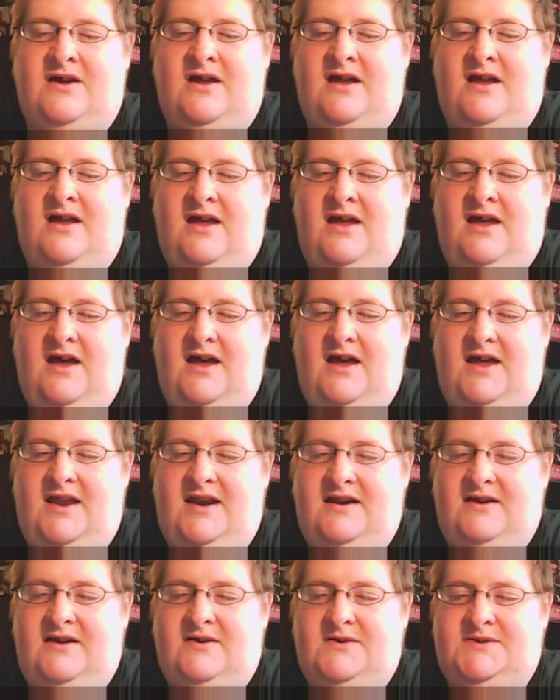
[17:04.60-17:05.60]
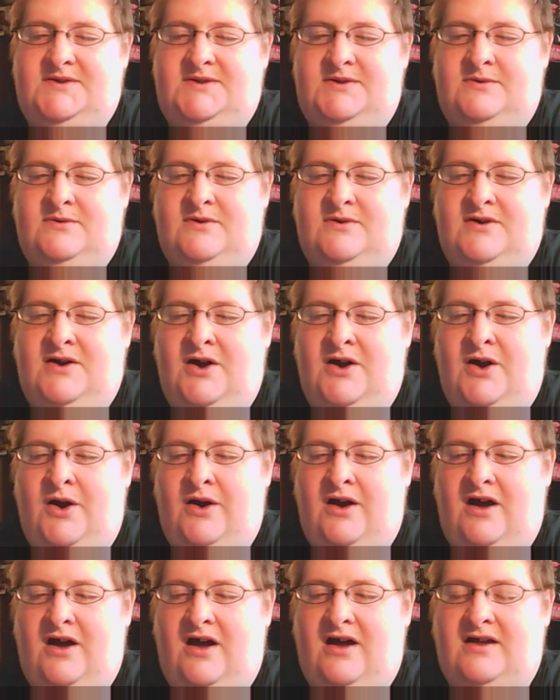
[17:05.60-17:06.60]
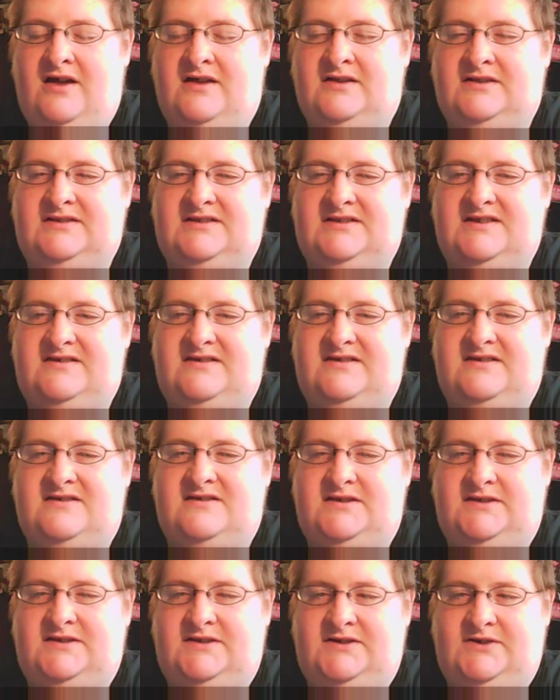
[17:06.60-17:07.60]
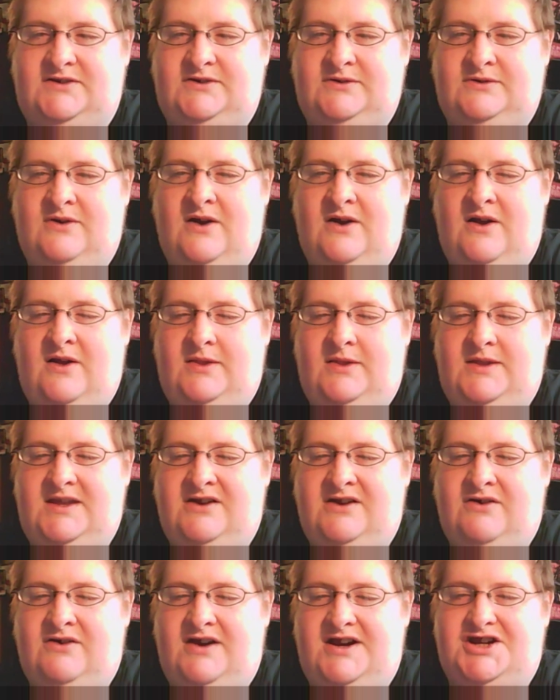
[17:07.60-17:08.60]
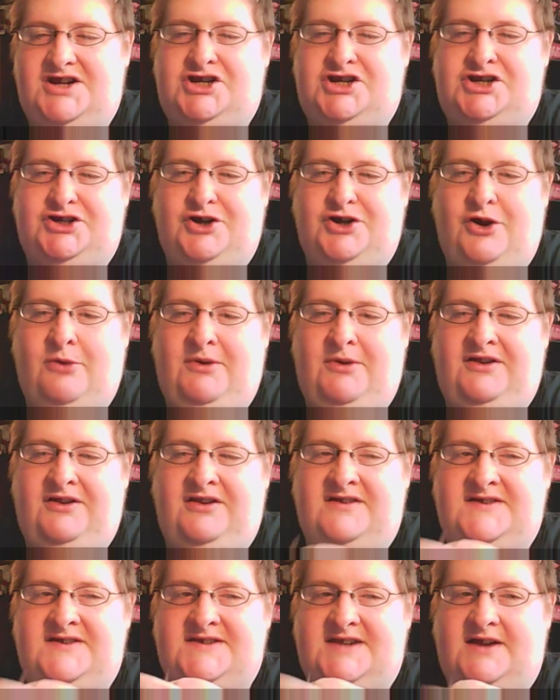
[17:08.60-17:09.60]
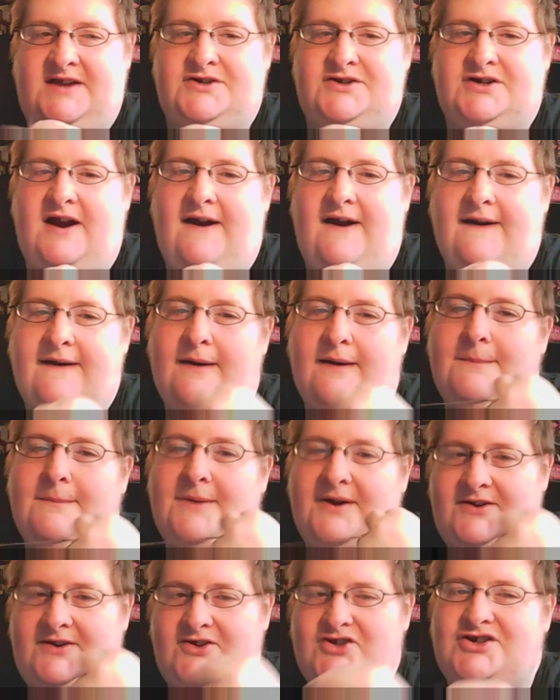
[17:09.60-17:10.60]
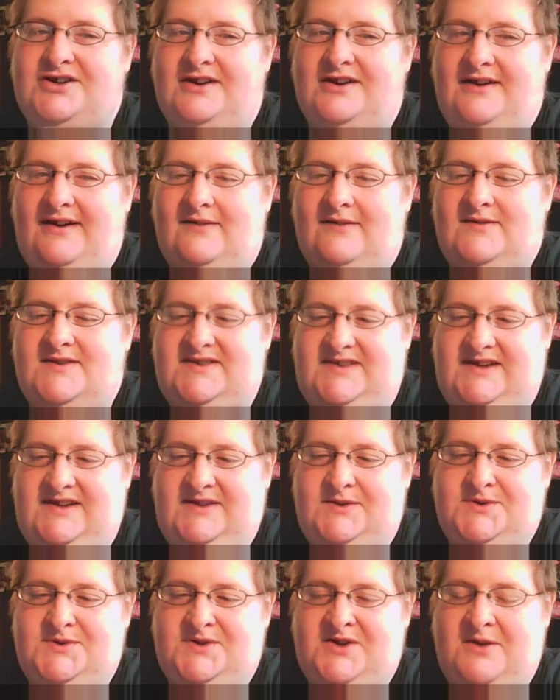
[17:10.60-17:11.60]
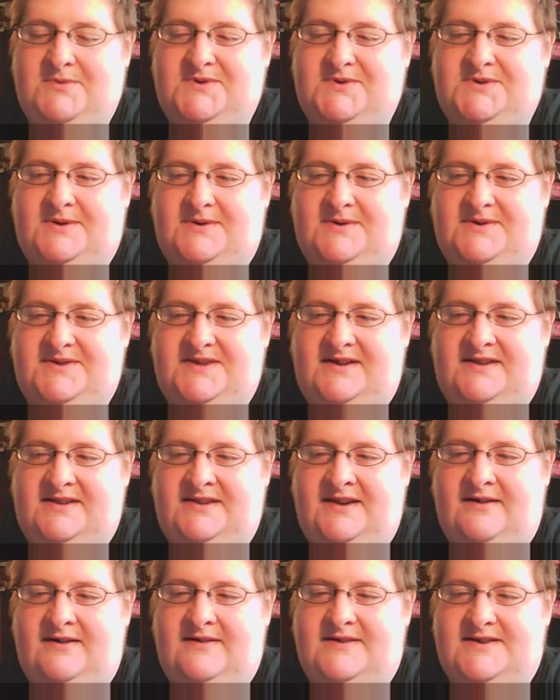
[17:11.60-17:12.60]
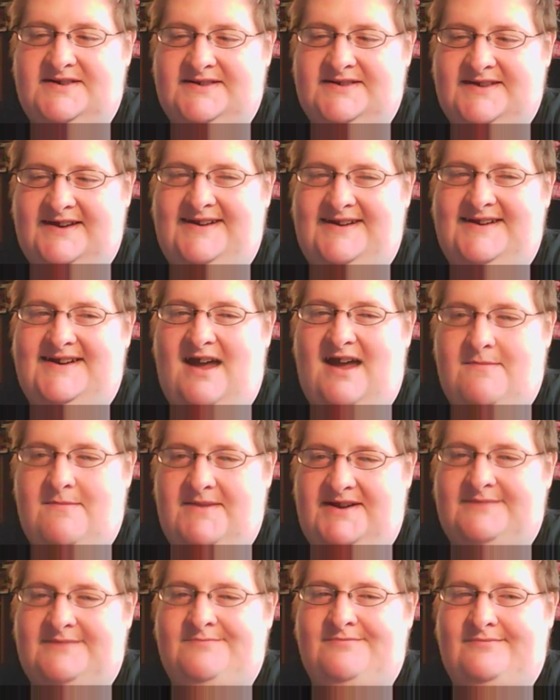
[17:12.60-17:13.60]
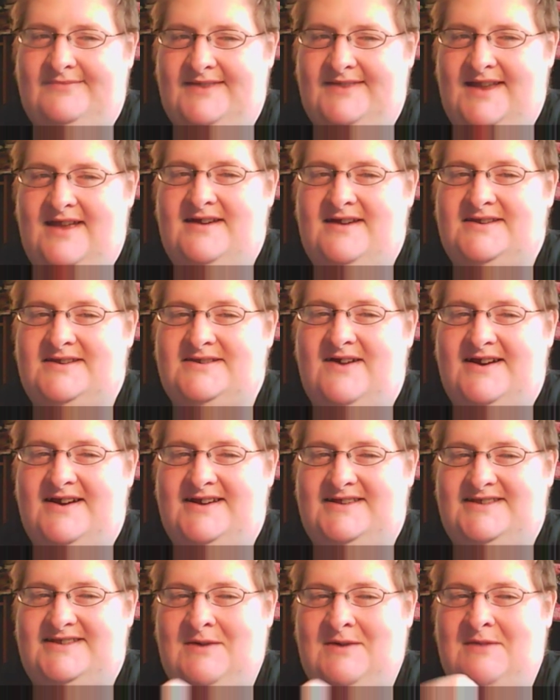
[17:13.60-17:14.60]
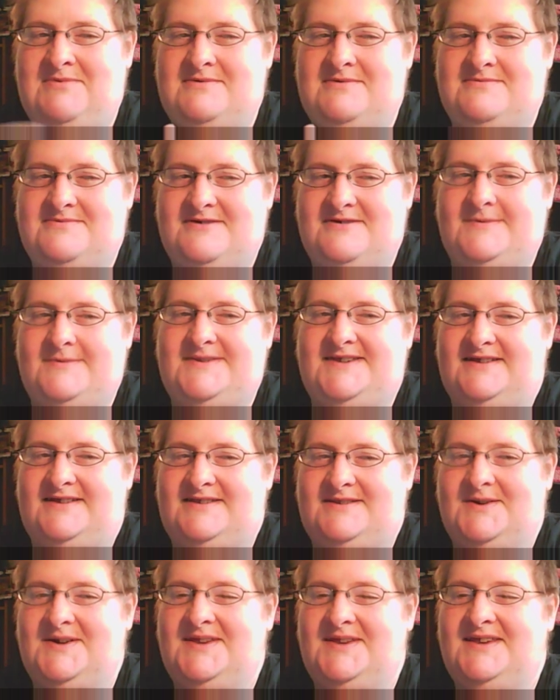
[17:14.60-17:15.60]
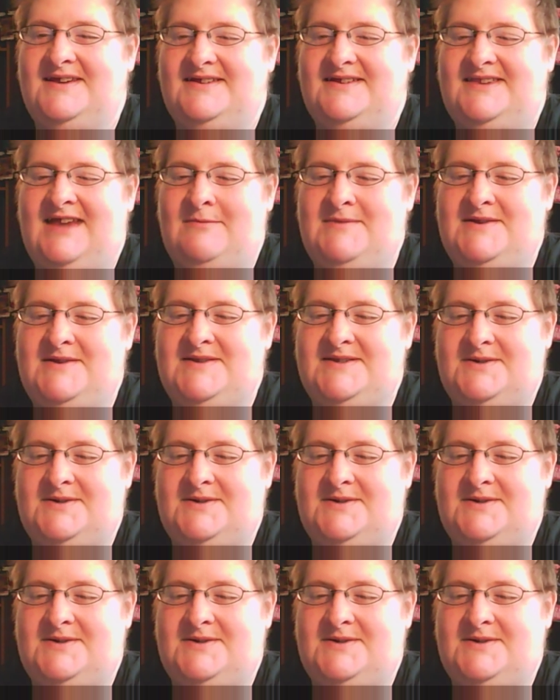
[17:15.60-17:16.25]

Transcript: And I also listened to the Greatest Showman soundtrack a bunch. I have to say, there's a couple songs on there that just kind of get me. So I can see why people are obsessed with that musical.